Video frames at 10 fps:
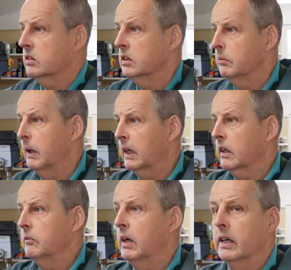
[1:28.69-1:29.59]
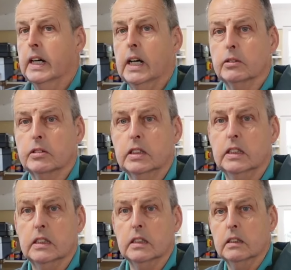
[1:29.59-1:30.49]
the back of my house
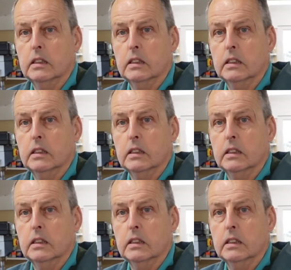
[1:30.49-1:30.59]
here,